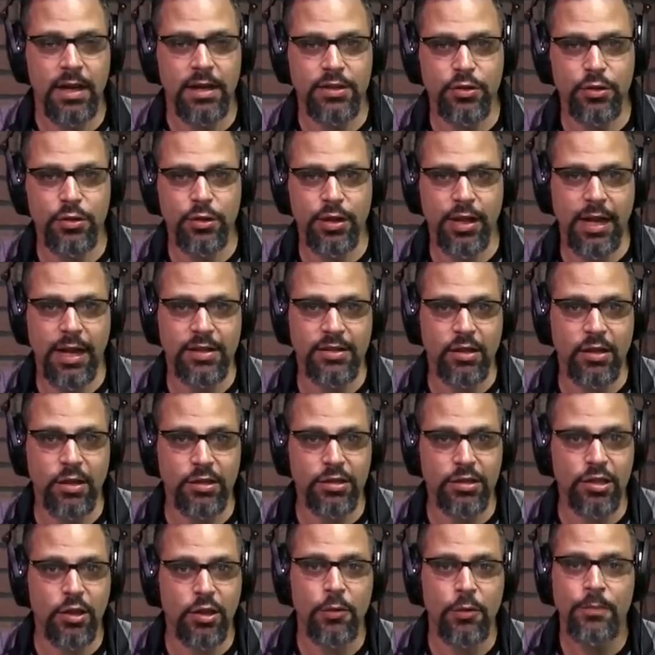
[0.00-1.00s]
to you guys.
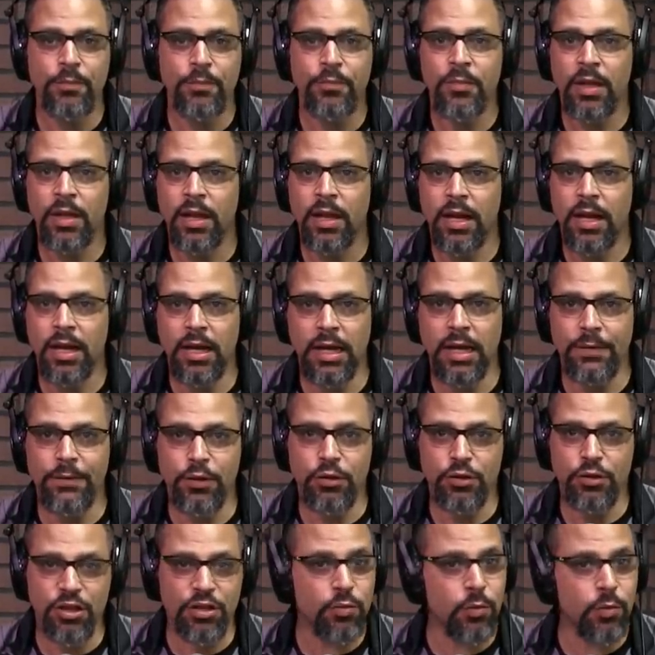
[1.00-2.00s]
Also,
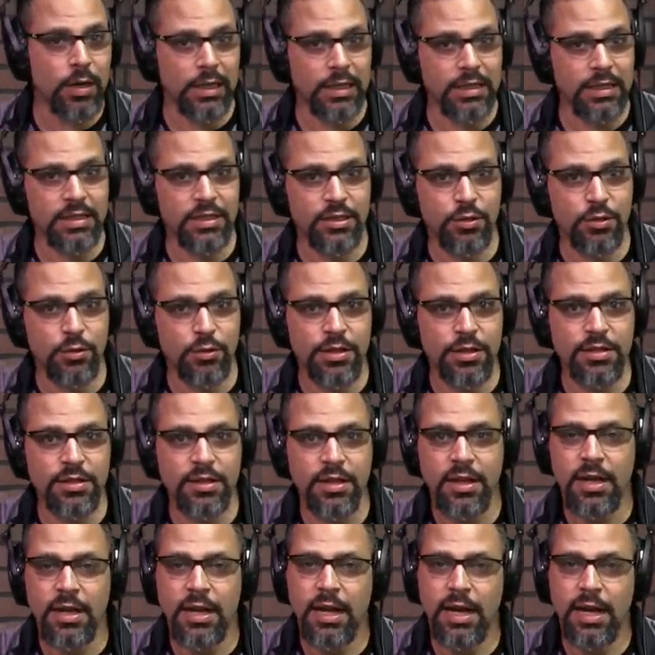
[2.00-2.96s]
if you just want to listen to us,